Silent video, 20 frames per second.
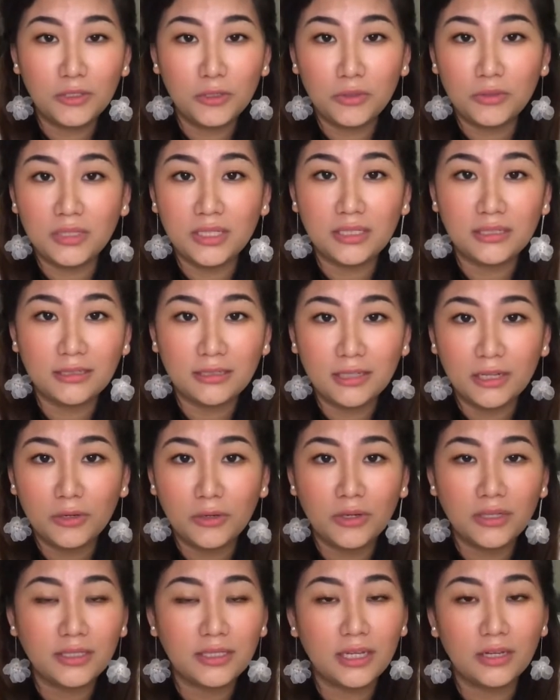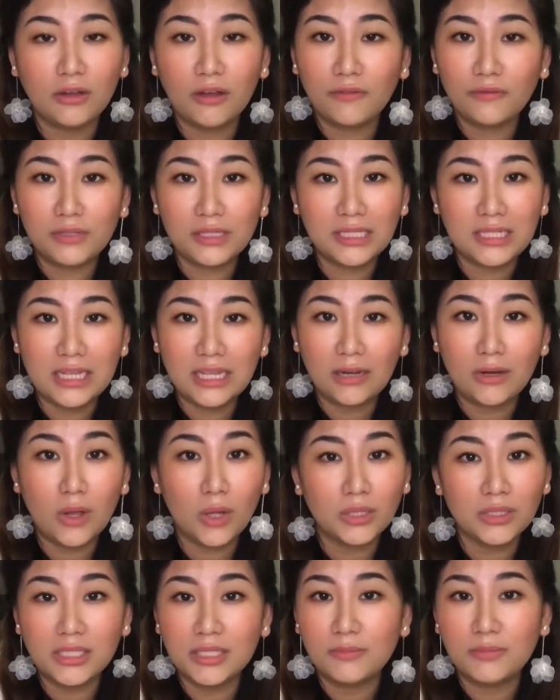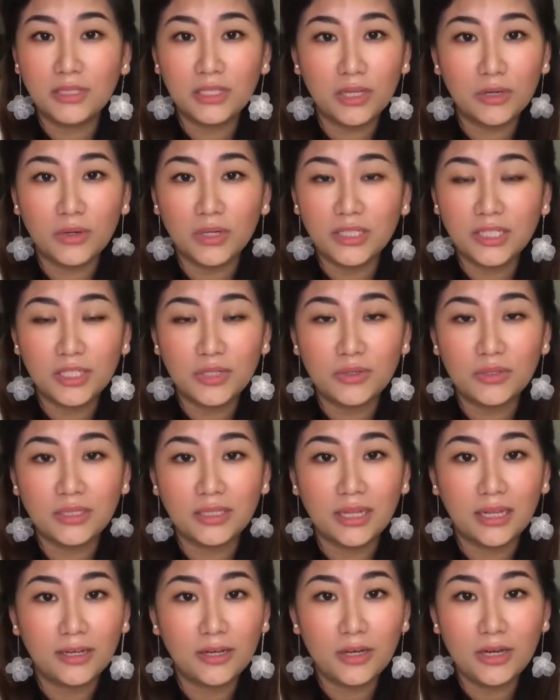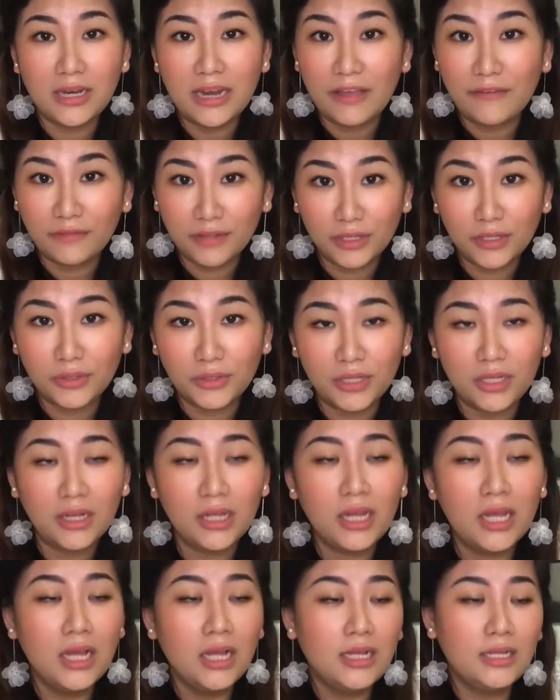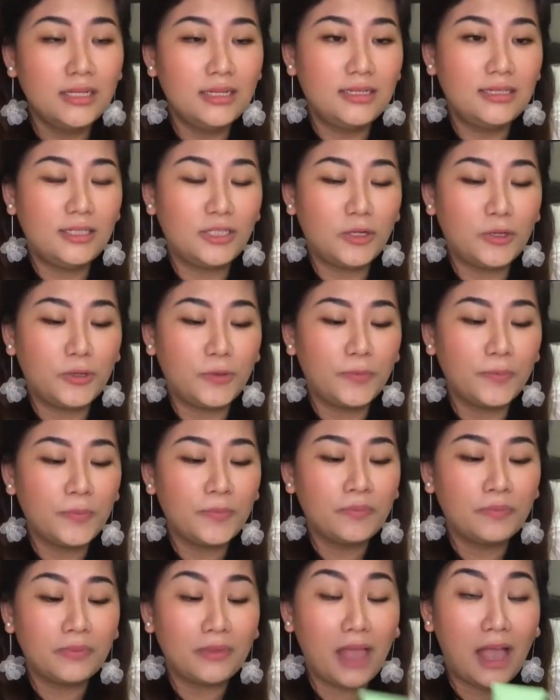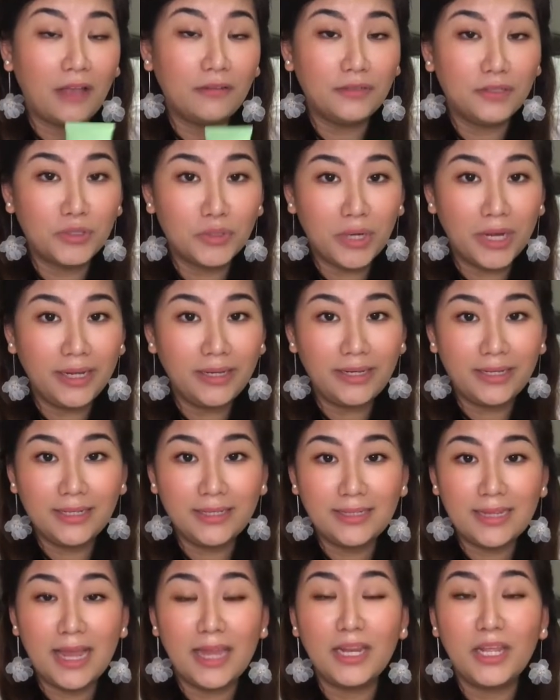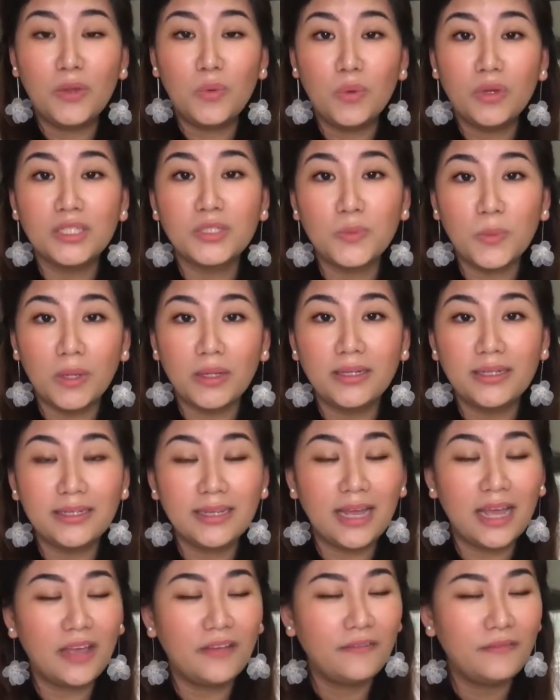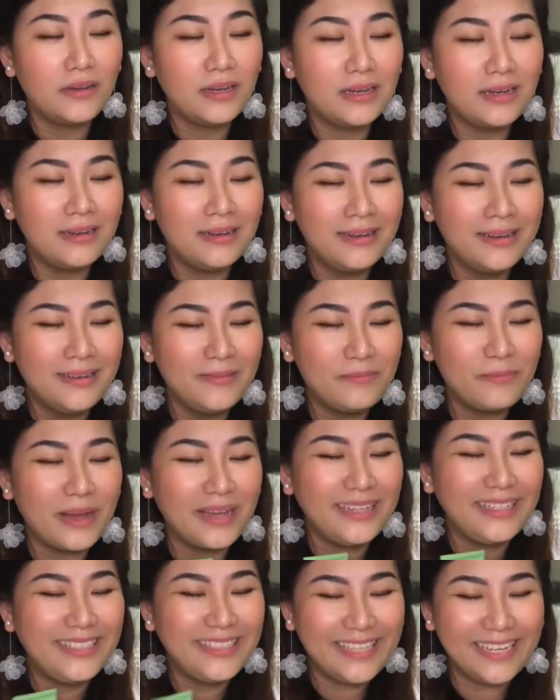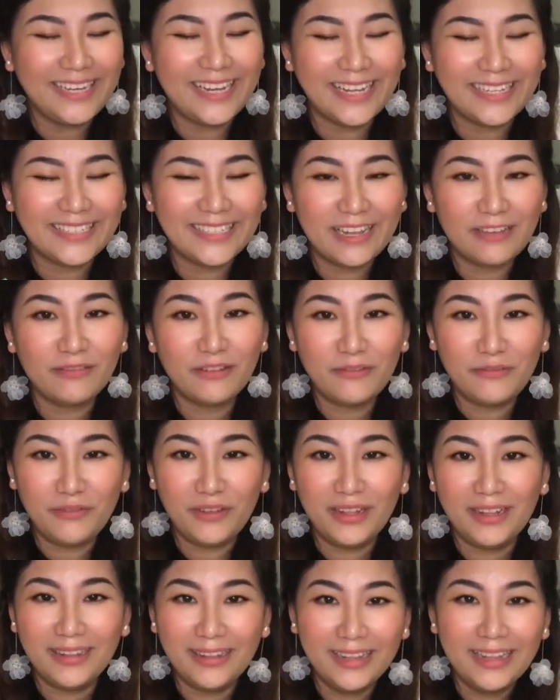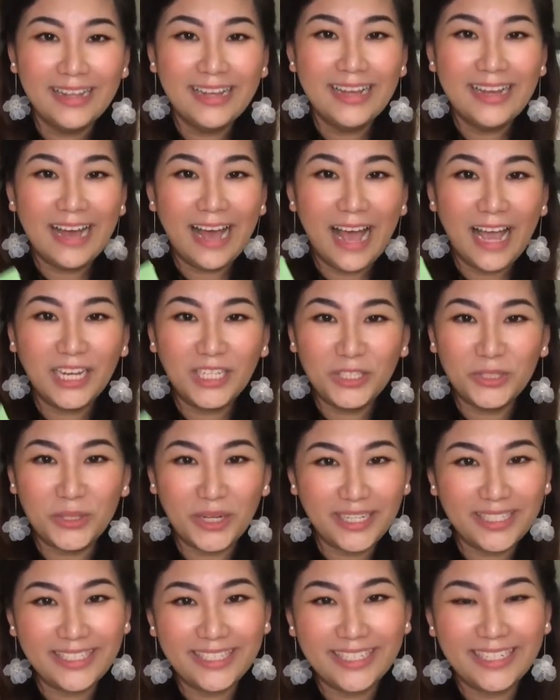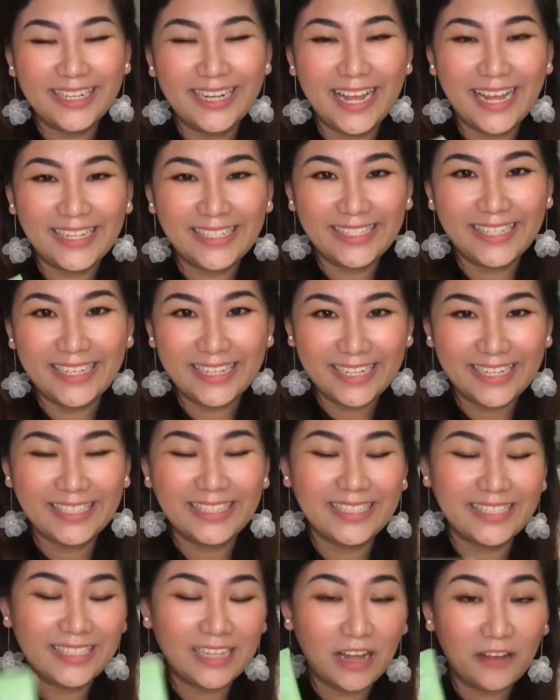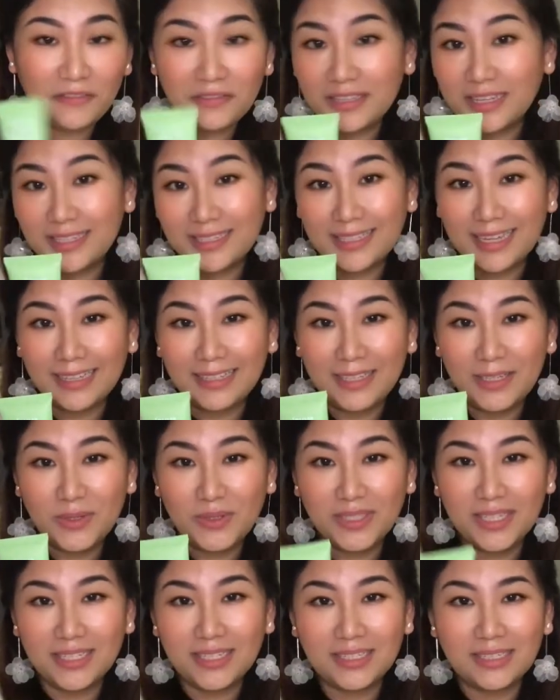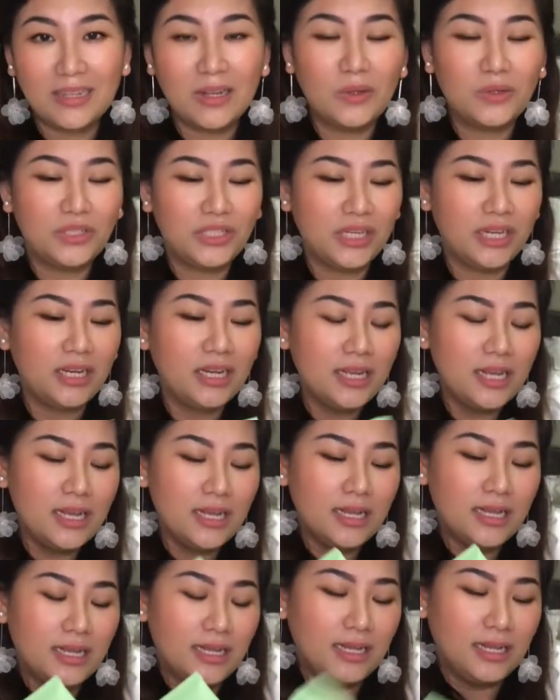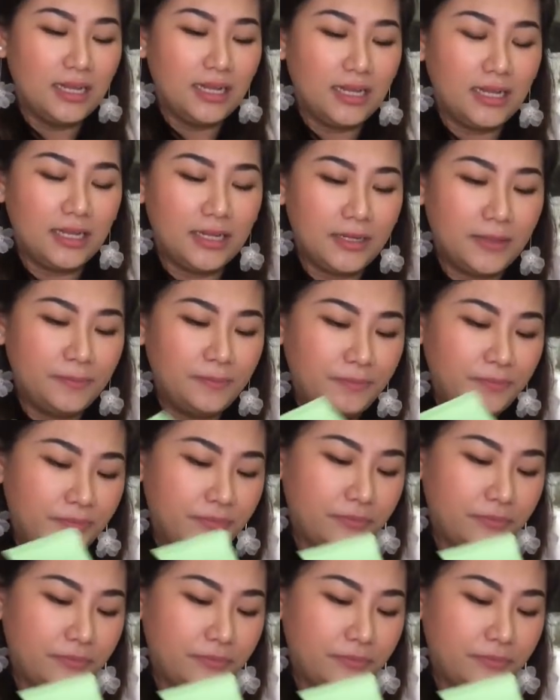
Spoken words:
to using steroids, and obviously long-term steroids use are never good. So I've tried this and it works wonder. My skin has never feel hydrated as it is after I started using this lotion. Um,